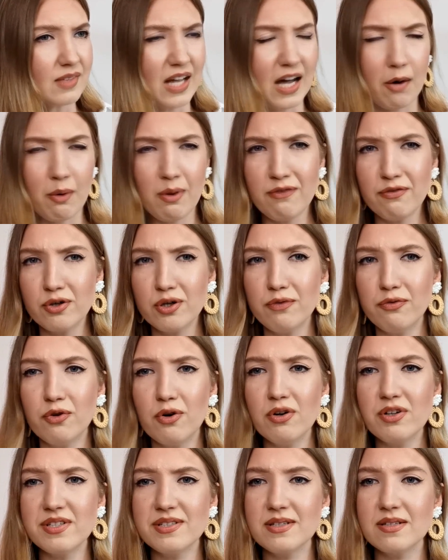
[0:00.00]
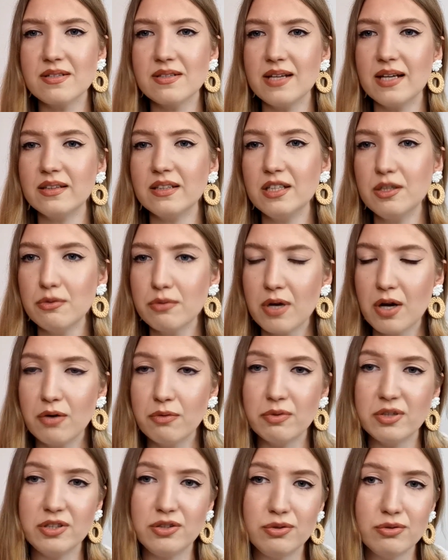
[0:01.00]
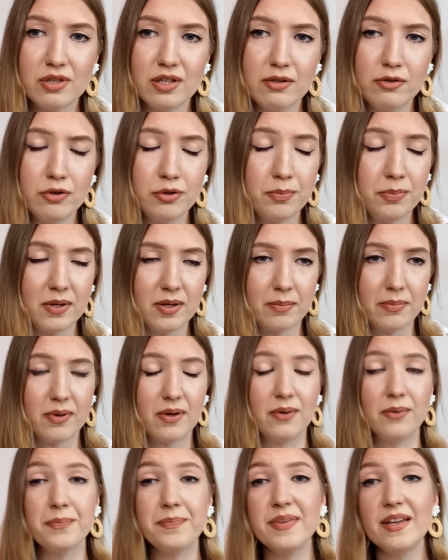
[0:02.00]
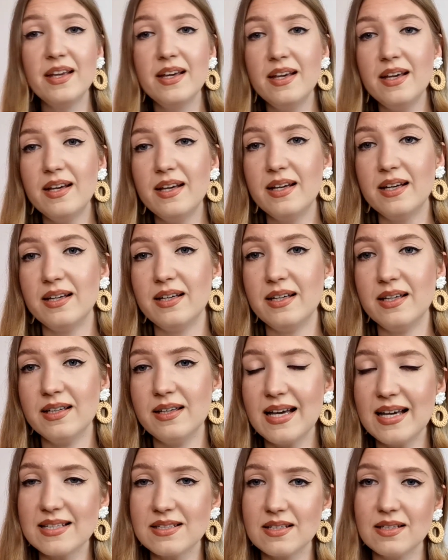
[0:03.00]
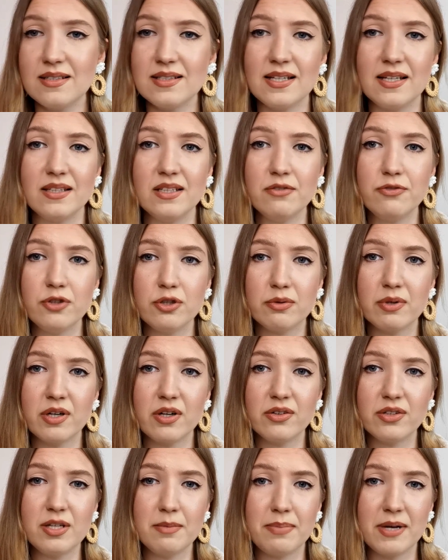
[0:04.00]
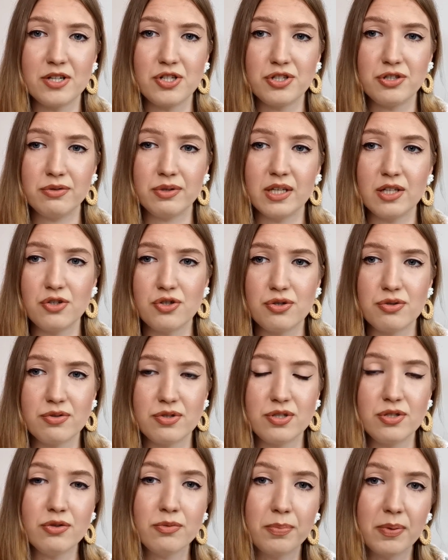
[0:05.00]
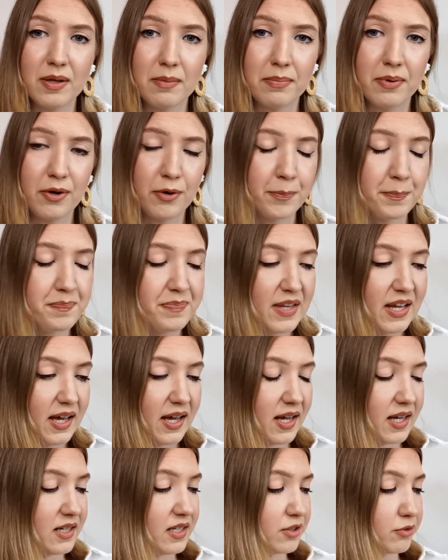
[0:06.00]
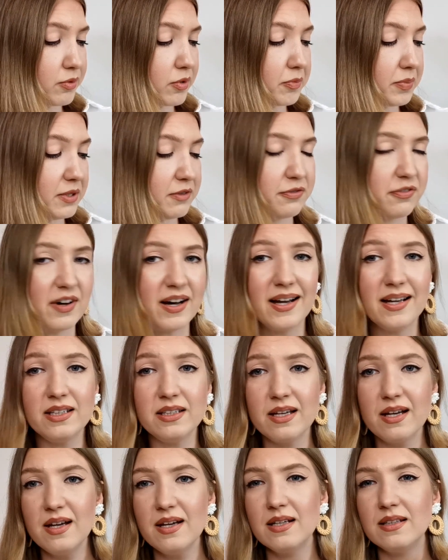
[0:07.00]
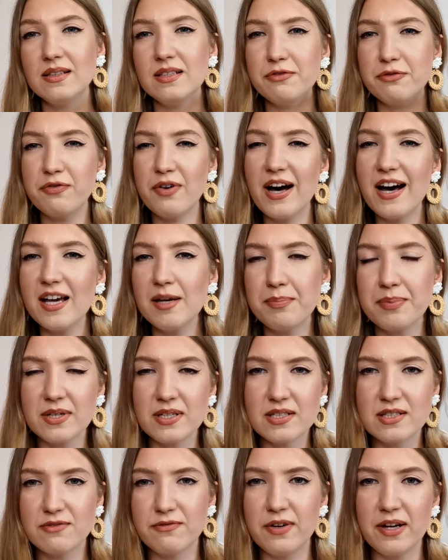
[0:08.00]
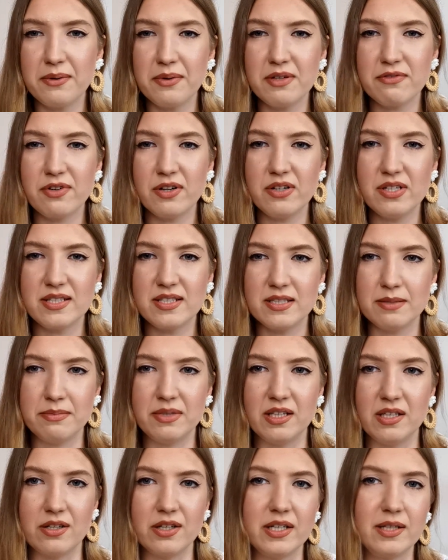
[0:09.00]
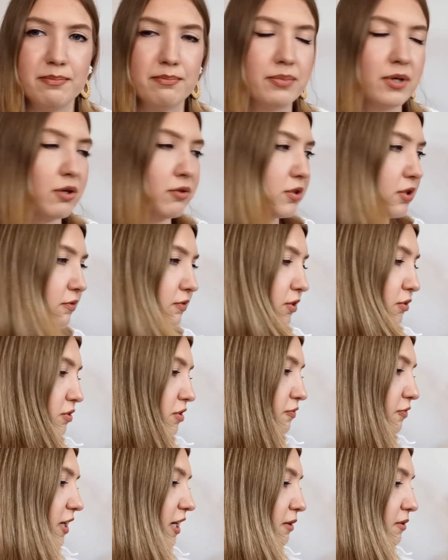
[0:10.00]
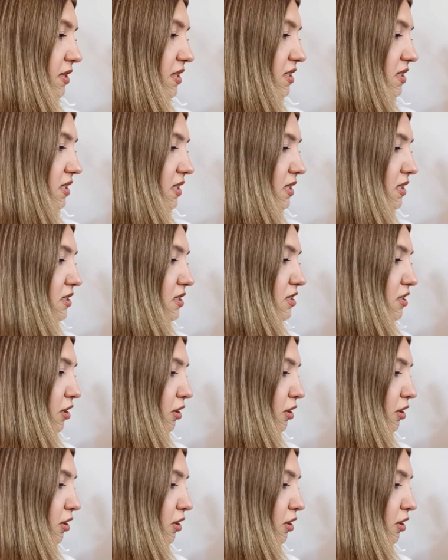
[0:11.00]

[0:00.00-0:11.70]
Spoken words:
However, of course, there's nothing wrong with Yupe Le Bon. As I said, if you are on a budget, you can choose Yupe Le Bon and it will be fine. The vibe is very, very similar in both of those fragrances.